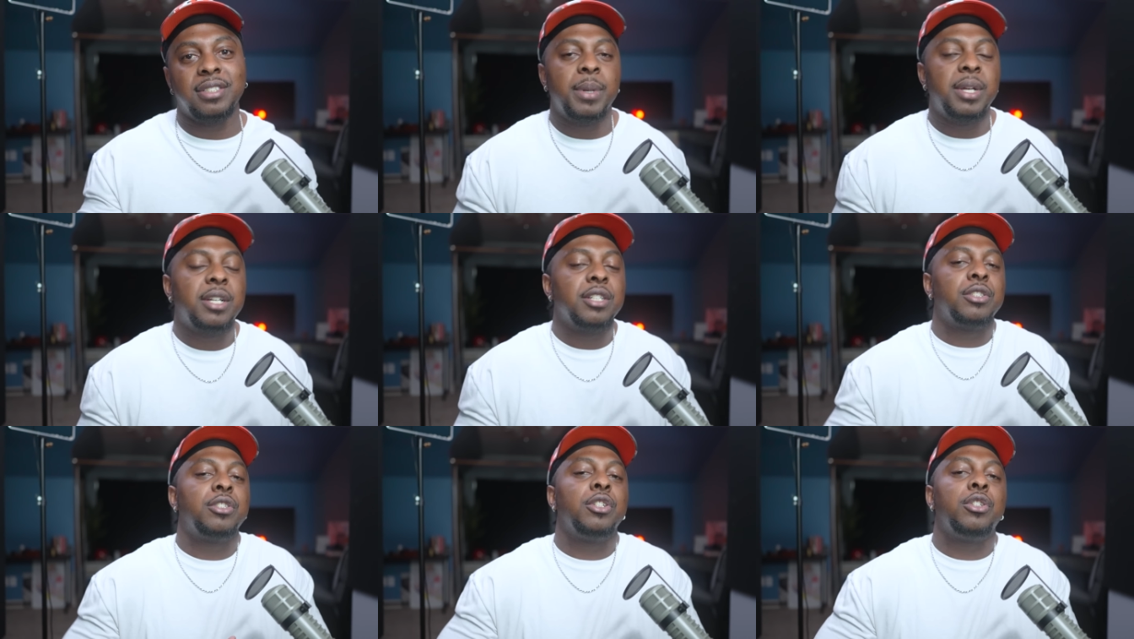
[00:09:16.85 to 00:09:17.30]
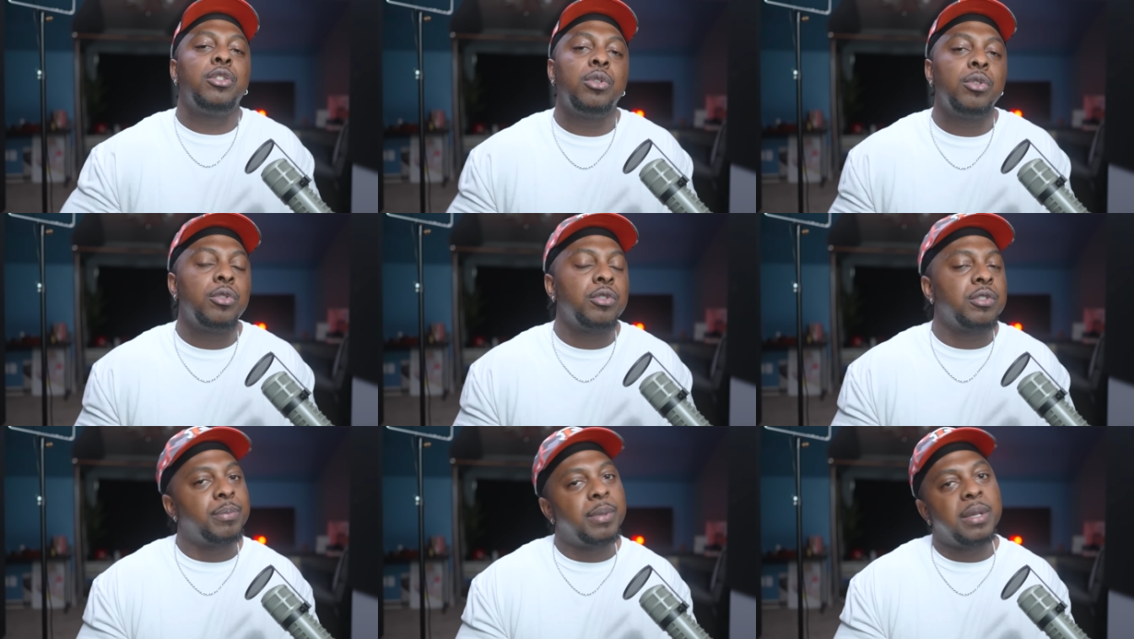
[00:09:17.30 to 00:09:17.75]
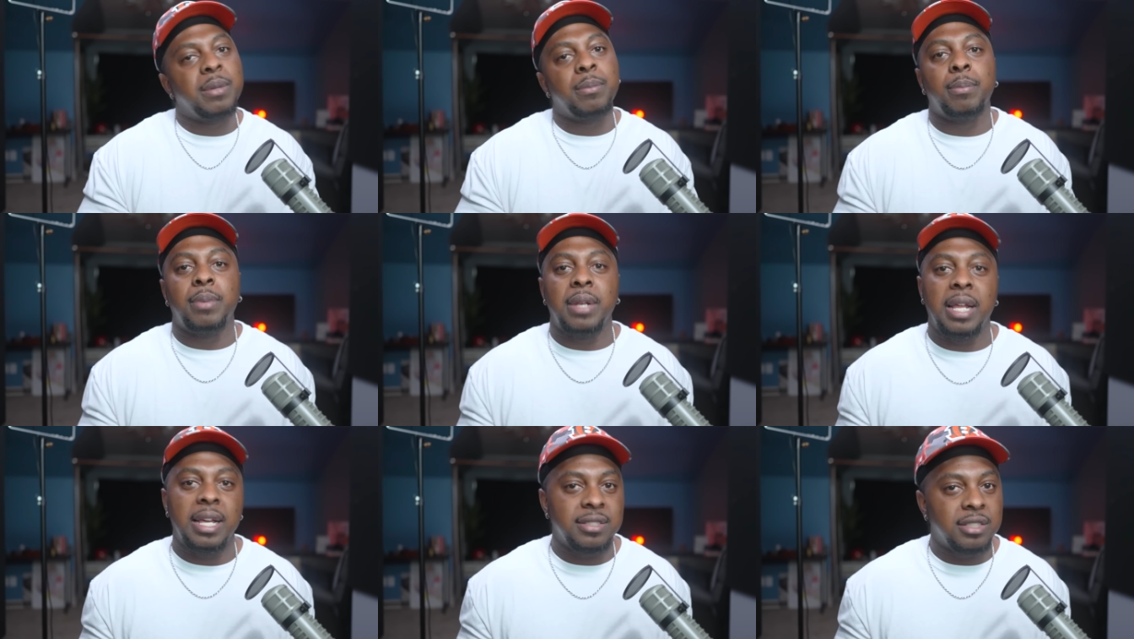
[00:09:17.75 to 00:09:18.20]
because the dude's been
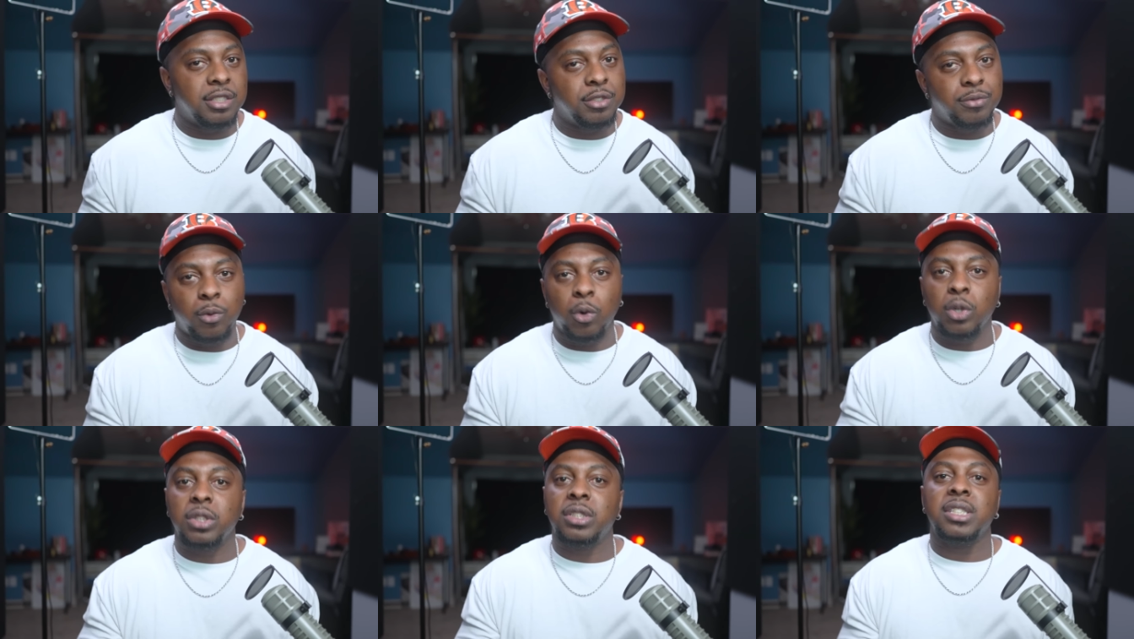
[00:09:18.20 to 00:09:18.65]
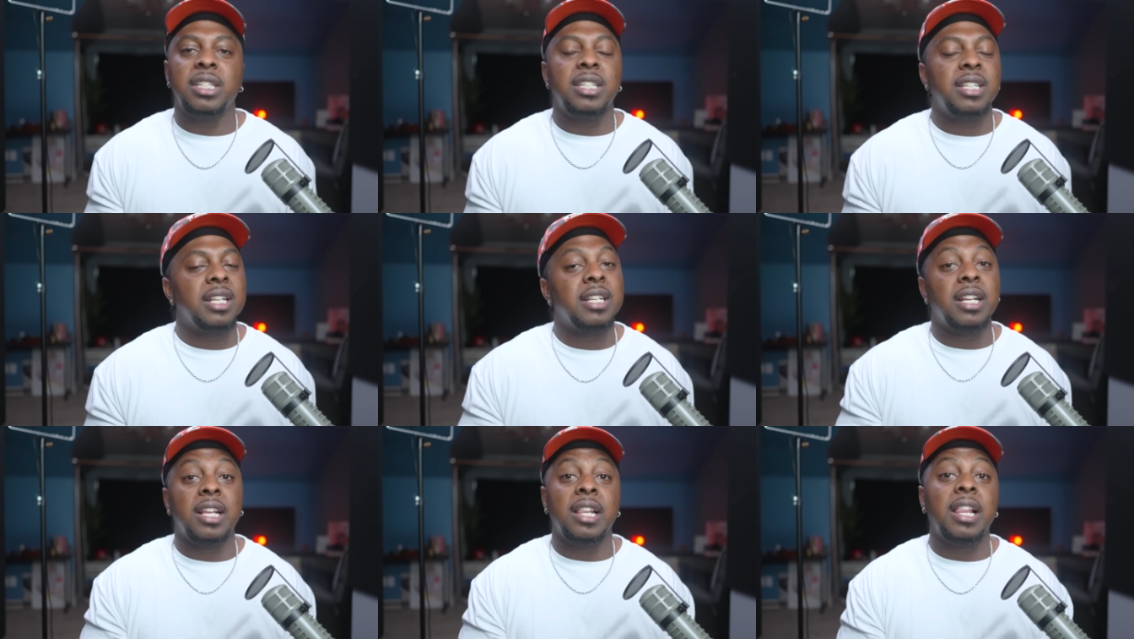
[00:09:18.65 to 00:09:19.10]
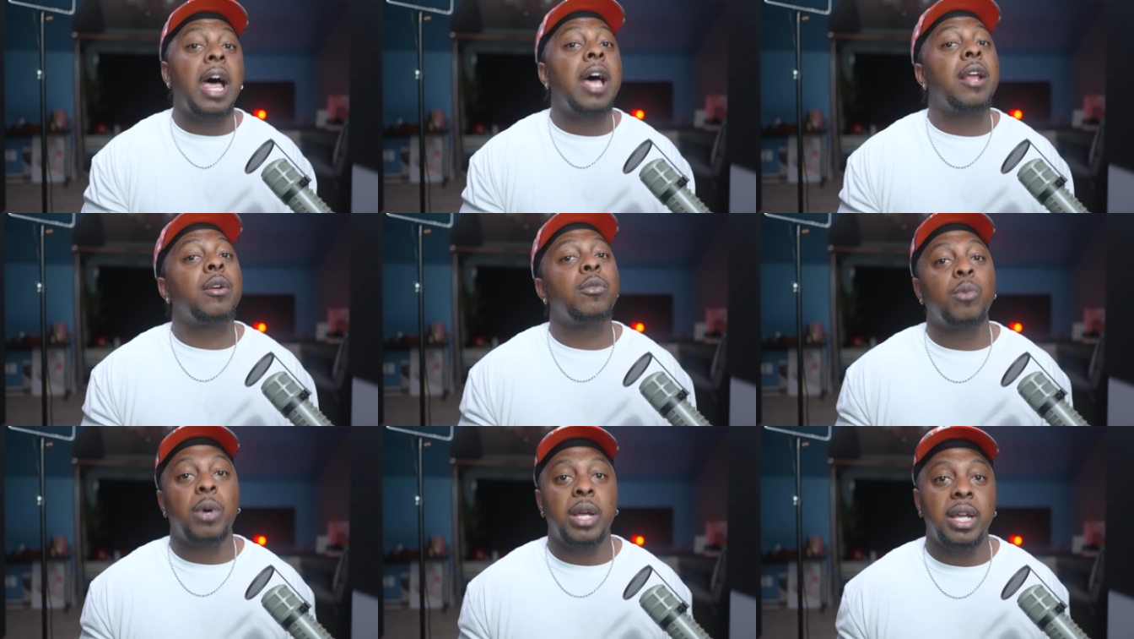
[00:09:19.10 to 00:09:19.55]
blessed. He's fortunate in a
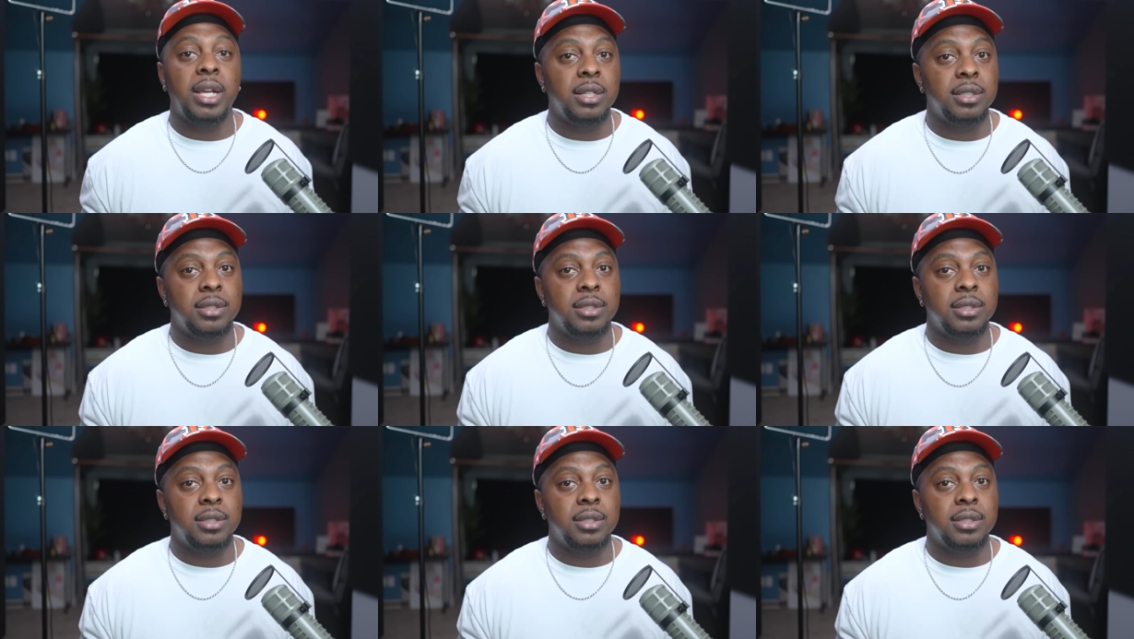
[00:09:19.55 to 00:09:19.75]
lot of ways.